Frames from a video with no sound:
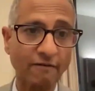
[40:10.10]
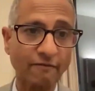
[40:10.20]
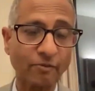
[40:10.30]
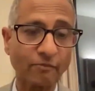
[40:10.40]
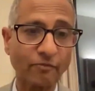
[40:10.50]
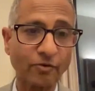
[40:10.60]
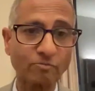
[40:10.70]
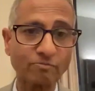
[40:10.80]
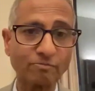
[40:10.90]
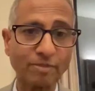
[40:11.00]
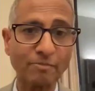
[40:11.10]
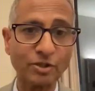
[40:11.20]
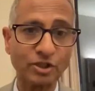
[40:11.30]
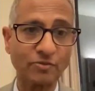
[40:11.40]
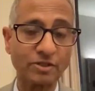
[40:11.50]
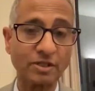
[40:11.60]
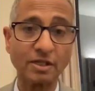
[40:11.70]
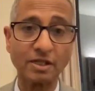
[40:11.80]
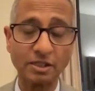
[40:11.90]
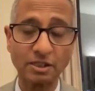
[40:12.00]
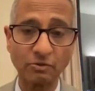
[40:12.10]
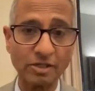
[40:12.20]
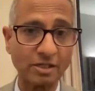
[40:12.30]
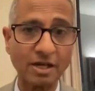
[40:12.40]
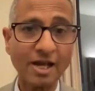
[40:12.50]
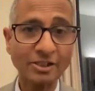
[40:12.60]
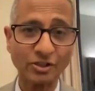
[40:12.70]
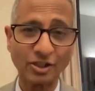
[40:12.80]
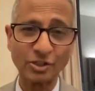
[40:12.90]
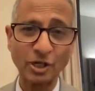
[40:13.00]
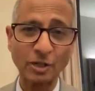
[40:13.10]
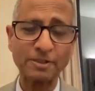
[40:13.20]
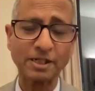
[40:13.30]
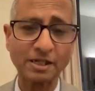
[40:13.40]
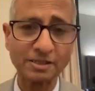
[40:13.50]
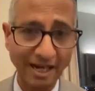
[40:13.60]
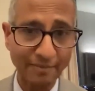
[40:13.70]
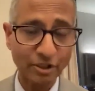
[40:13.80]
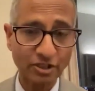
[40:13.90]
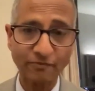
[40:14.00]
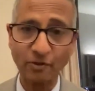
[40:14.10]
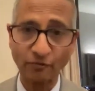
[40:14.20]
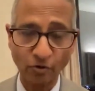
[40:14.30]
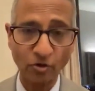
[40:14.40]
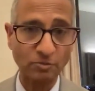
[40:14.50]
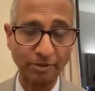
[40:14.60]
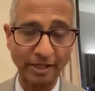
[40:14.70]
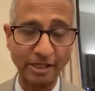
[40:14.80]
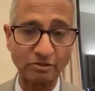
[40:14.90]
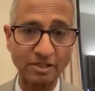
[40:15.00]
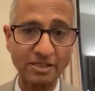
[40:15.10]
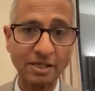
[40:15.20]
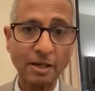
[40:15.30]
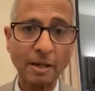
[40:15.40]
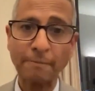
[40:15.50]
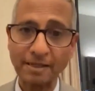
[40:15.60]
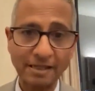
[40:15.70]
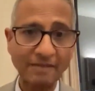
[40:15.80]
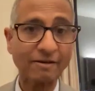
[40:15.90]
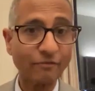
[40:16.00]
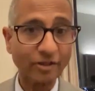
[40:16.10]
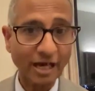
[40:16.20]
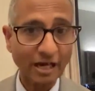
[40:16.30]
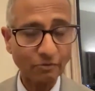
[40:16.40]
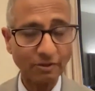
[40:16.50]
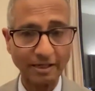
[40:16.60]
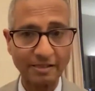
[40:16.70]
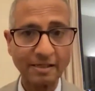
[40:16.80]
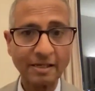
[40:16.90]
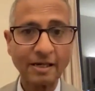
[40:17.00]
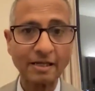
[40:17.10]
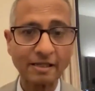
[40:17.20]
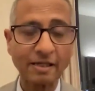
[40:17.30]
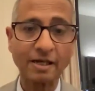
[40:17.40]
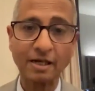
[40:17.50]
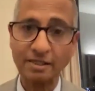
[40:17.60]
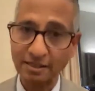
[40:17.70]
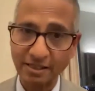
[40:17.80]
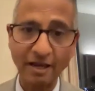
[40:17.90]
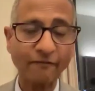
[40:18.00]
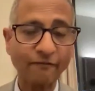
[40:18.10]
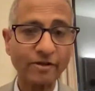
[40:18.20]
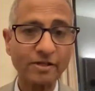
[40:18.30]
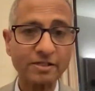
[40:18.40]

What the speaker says: from being mischievous in the region. So the geopolitical dimension will, of course, play into this. But even without that, I think a safe,